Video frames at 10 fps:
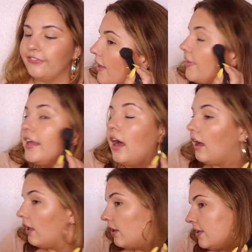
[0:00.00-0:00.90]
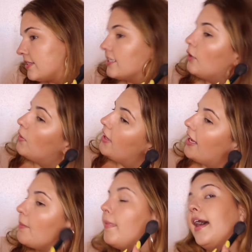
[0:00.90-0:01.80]
And then I'll see where
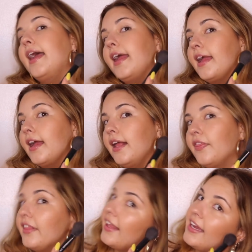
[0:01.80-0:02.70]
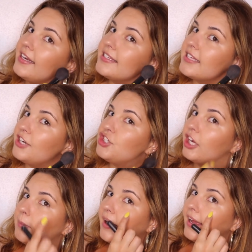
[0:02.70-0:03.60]
like the light is
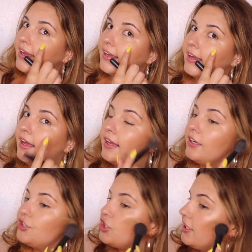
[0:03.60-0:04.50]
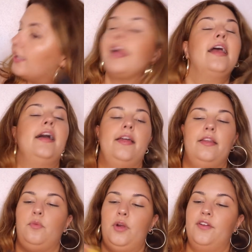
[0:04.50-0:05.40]
touching my cheek
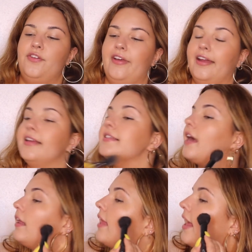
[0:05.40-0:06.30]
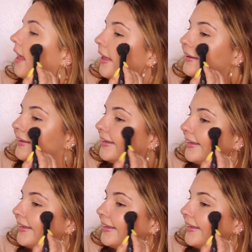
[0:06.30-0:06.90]
and wherever that is, I'll add